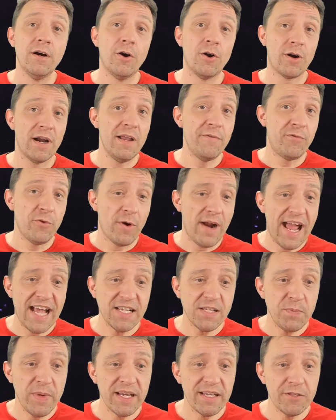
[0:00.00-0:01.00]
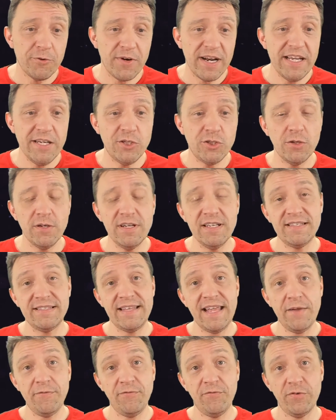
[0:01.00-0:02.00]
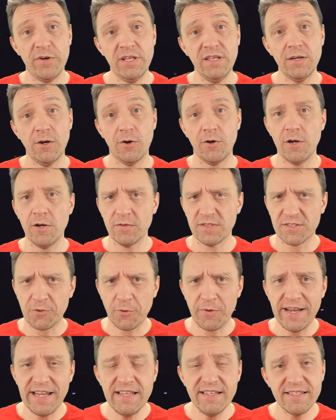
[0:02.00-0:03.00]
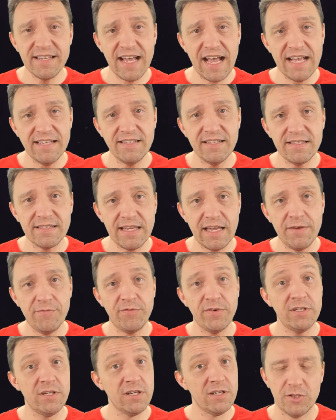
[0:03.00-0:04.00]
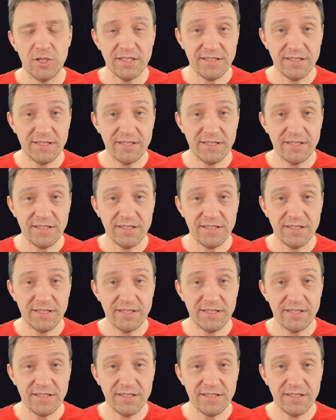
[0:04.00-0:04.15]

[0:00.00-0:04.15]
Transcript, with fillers: or if your aspect ratio is different or your screen size is different,